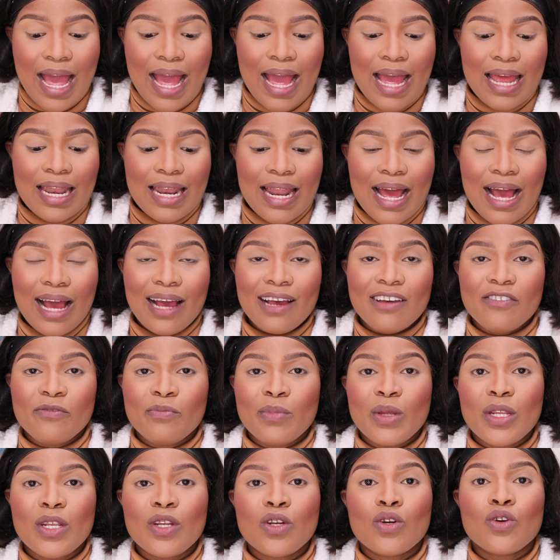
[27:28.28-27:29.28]
and I have
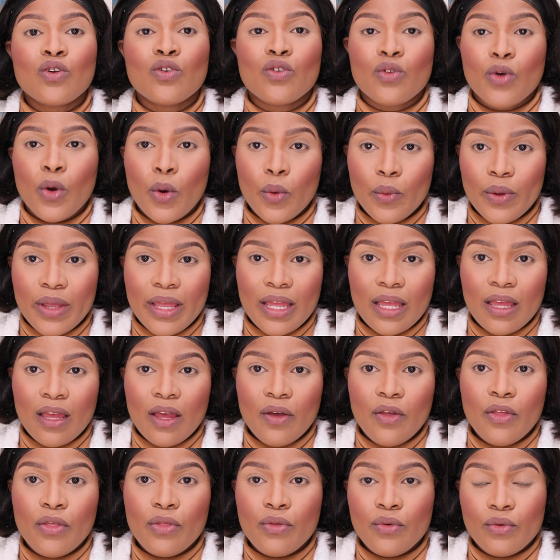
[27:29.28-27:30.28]
been growing
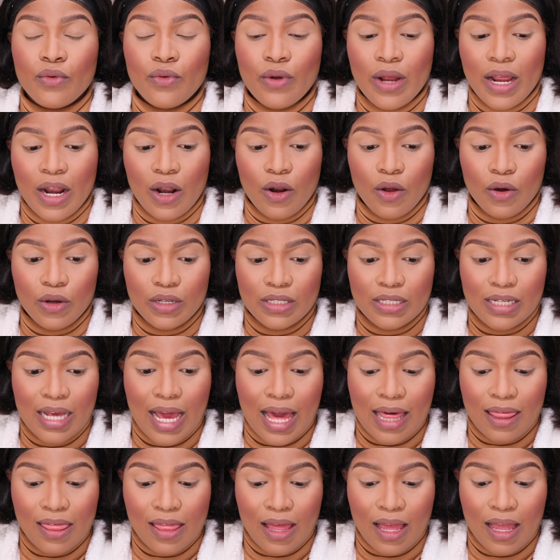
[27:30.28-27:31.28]
through a lot.
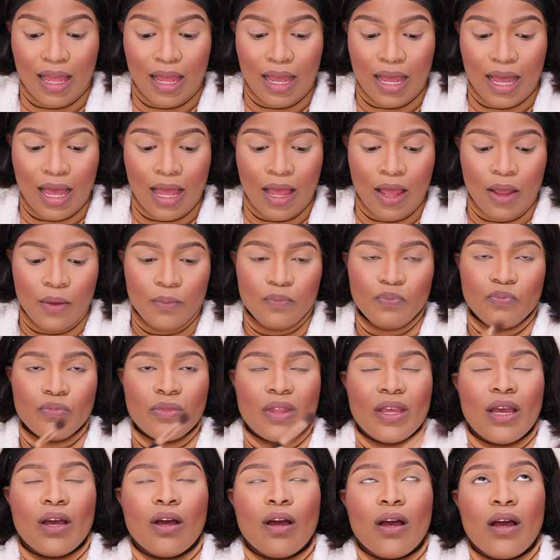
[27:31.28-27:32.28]
I think
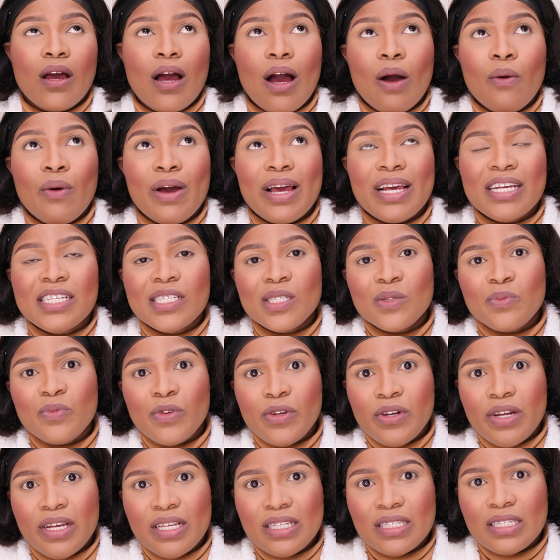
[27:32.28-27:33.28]
our
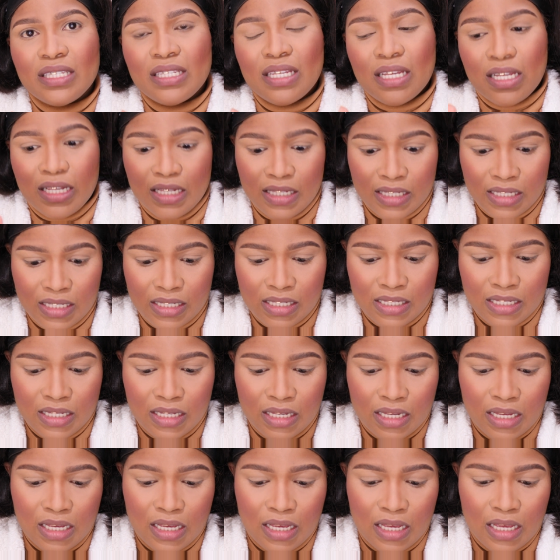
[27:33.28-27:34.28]
experiences
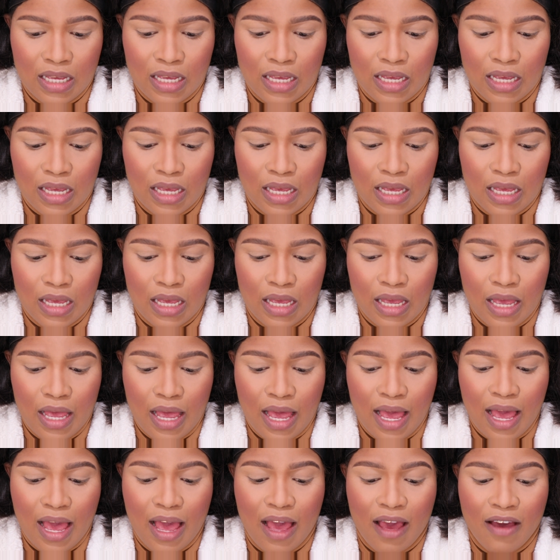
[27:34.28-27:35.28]

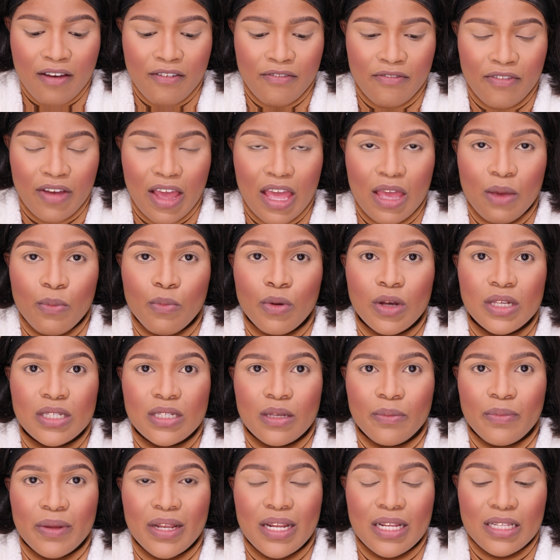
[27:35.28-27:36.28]
have a
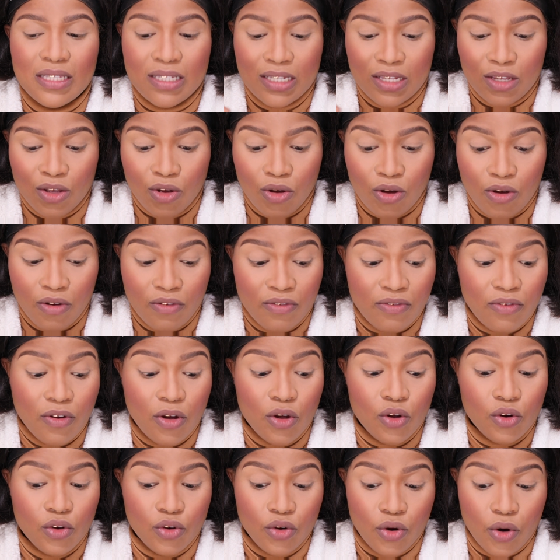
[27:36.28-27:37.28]
possibility of
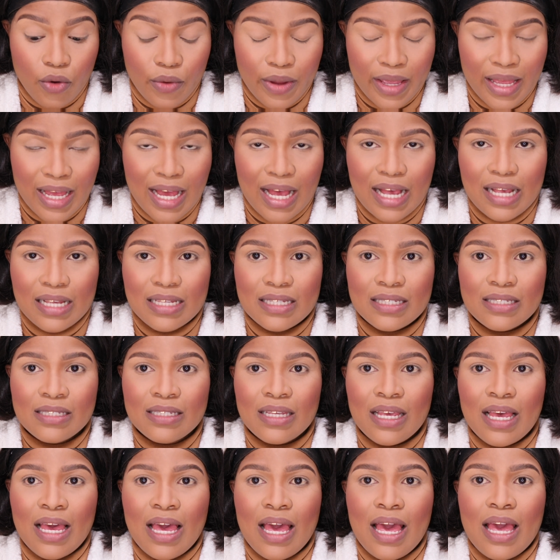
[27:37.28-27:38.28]
growing
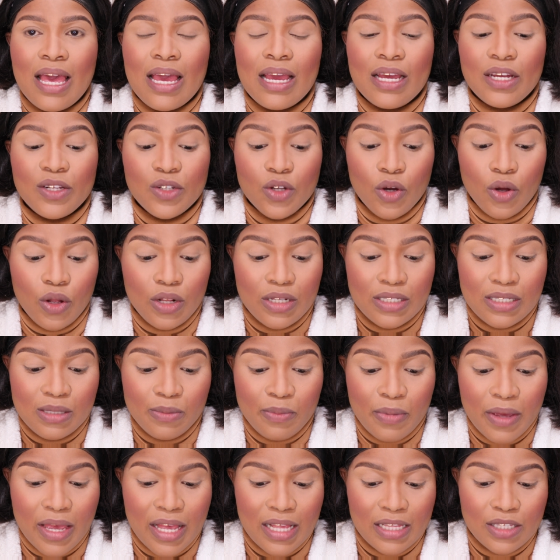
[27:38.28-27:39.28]
us. It all
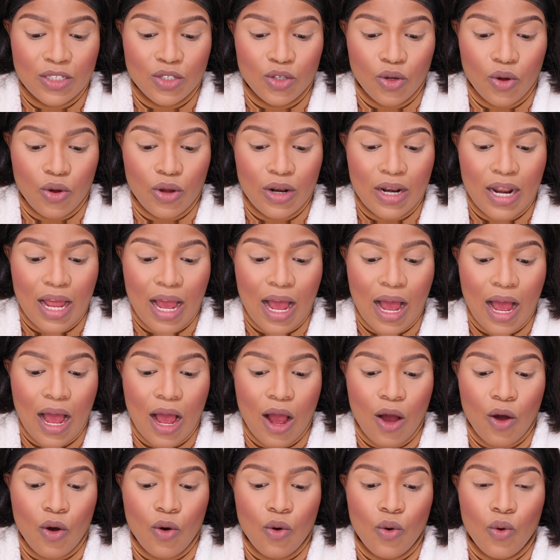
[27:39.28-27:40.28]
depends on
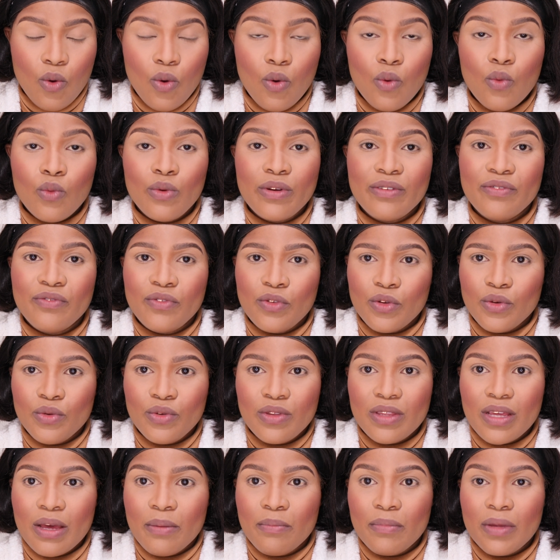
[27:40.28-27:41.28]
how we view
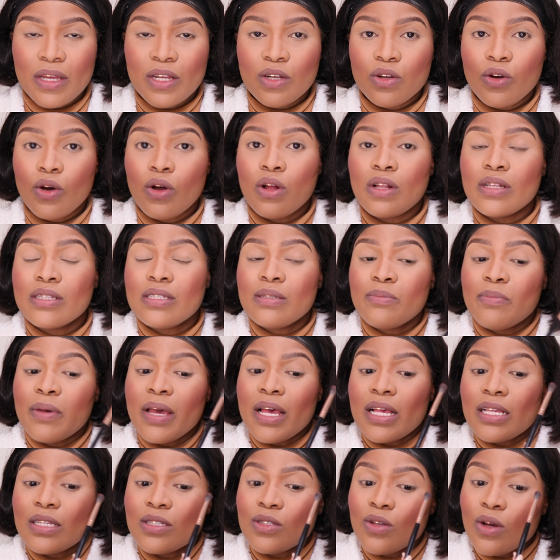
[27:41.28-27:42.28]
them. It all
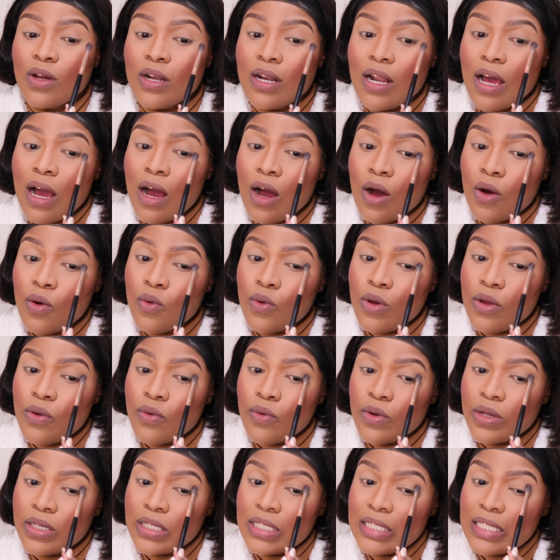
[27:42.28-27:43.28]
depends on how we
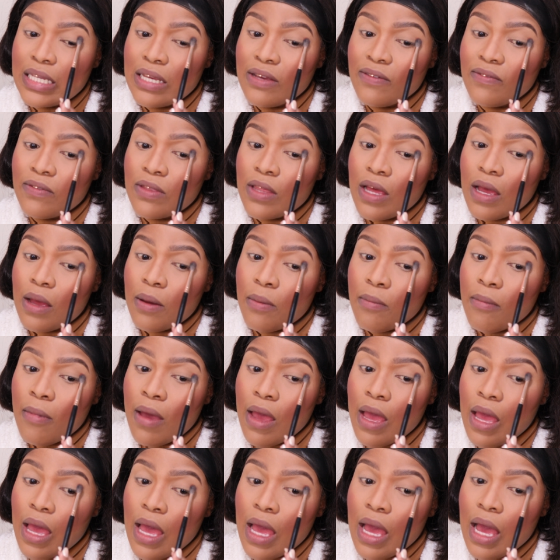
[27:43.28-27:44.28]
receive them,
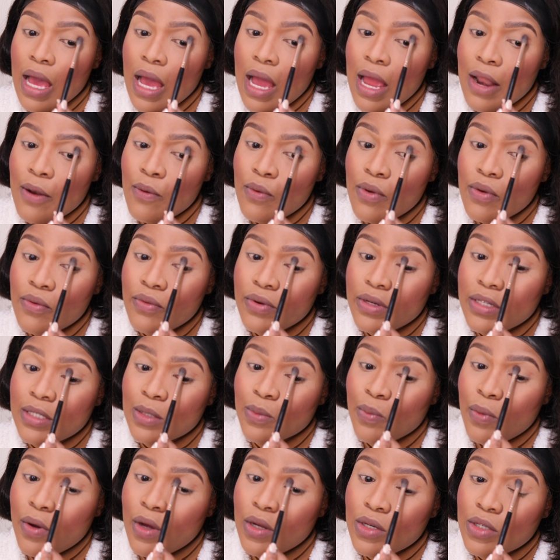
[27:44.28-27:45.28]
and we
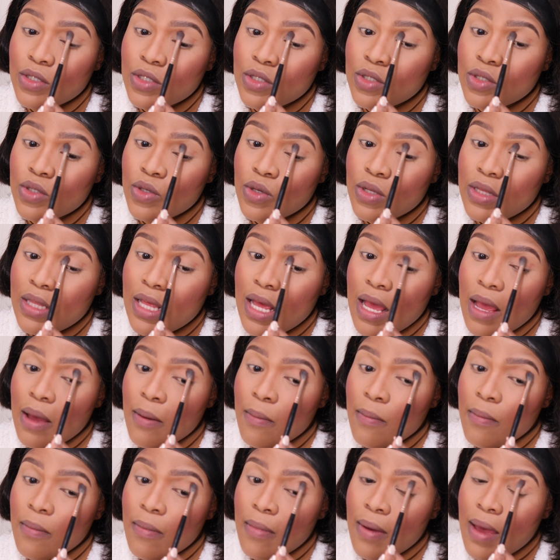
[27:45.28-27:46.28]
respond to
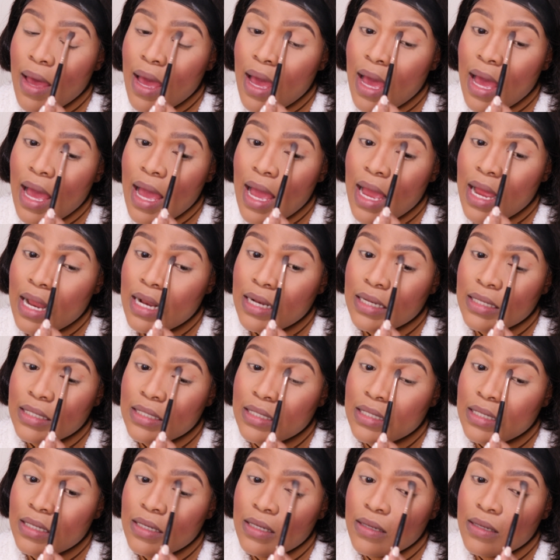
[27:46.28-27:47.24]
them and